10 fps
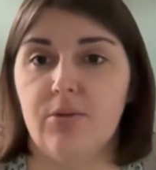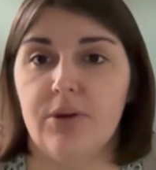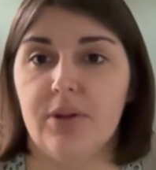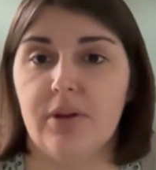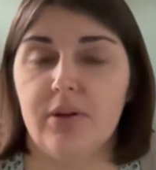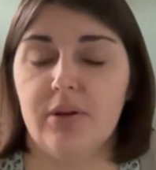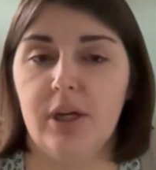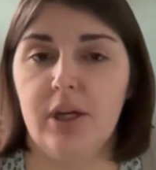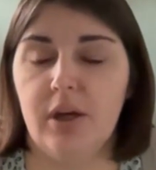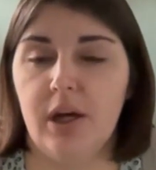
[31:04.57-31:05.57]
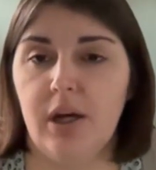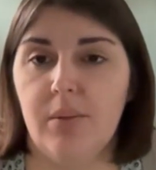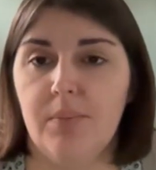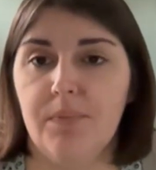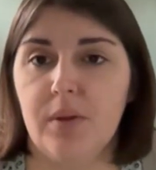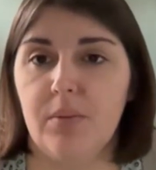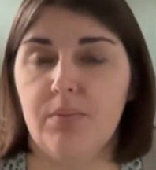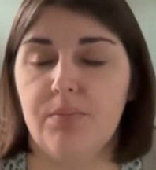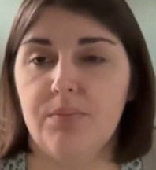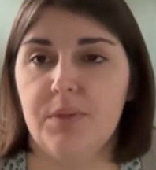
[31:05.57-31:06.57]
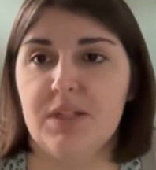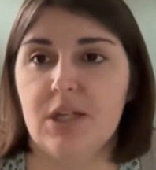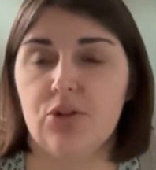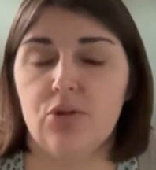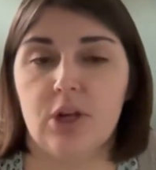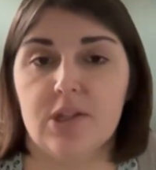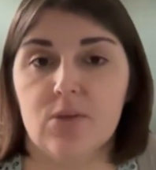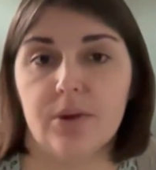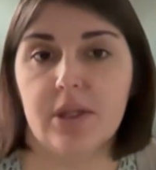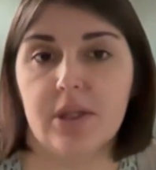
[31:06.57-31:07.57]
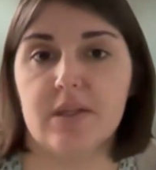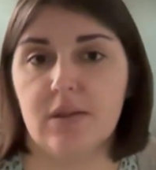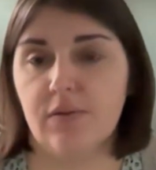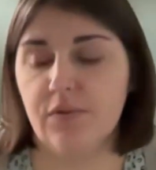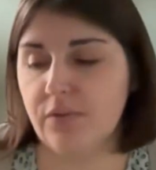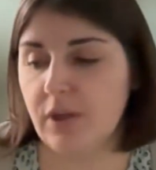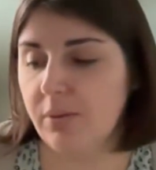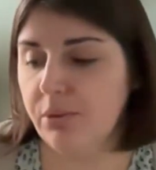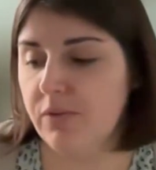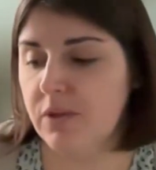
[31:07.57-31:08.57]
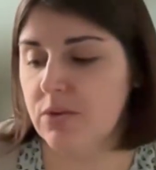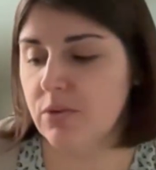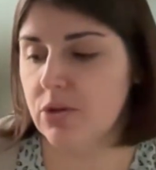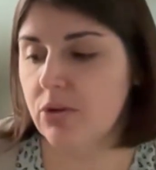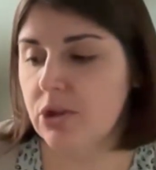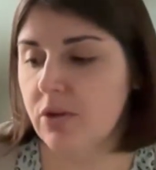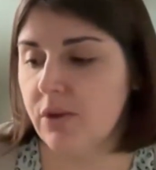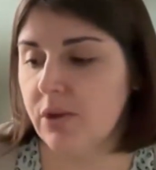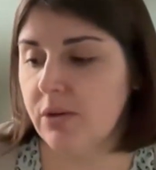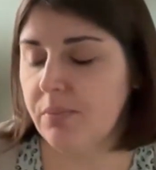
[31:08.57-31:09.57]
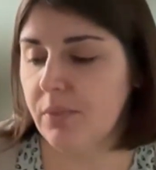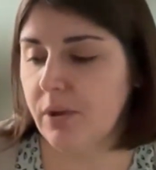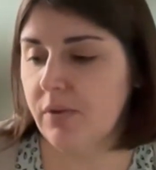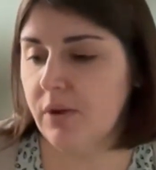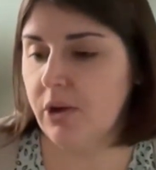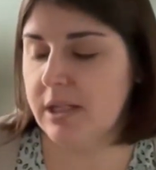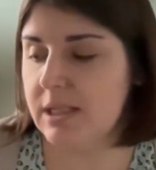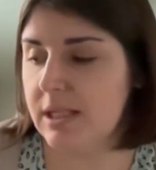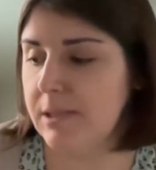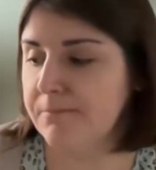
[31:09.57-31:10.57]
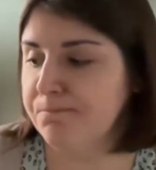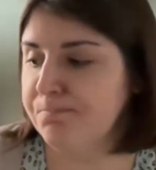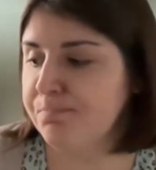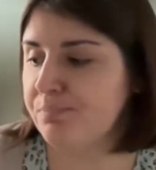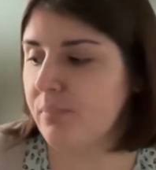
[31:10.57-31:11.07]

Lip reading: or the potential trustworthiness of previous research of a grantee.